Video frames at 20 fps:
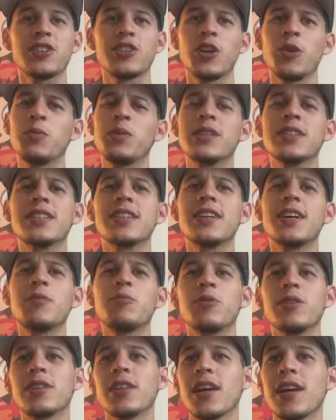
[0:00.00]
opens it
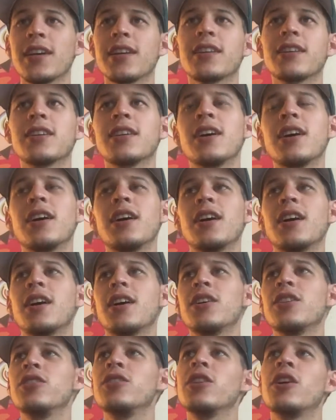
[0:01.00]
up with like,
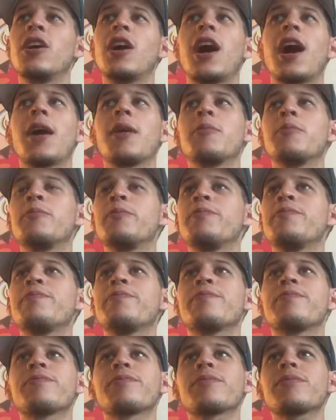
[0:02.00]
you know,
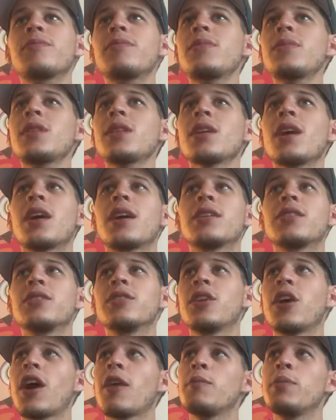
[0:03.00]

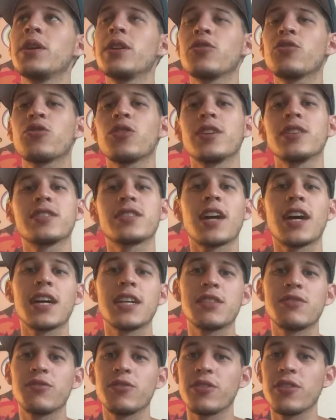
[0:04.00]
I've been
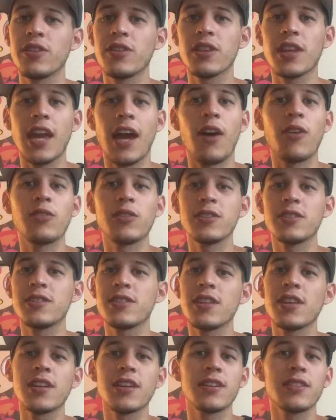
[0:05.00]
criticized for countless
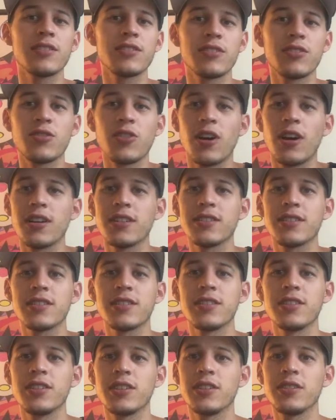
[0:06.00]
things
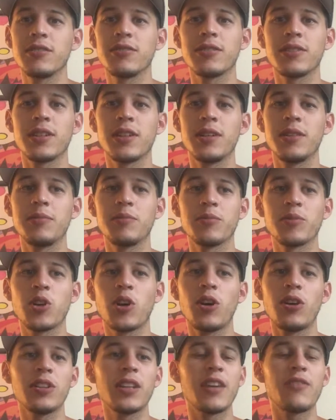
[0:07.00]
across, you know,
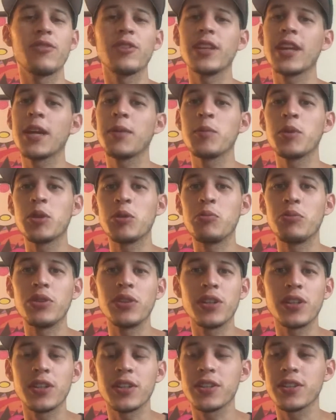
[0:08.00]
called every name in the
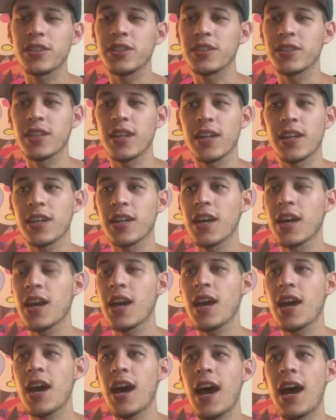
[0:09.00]
book. She's like,
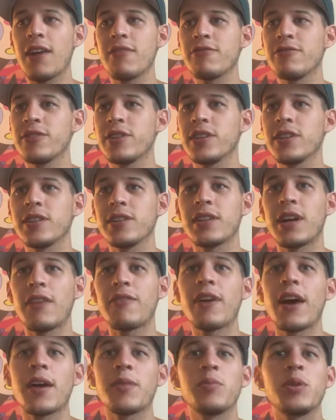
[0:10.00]
I've
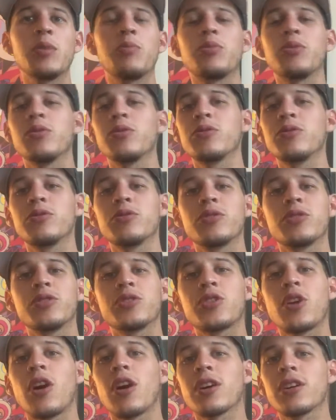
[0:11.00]
had people
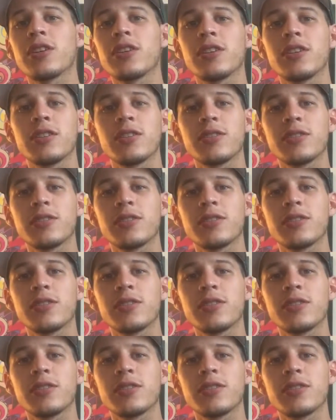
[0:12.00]
talk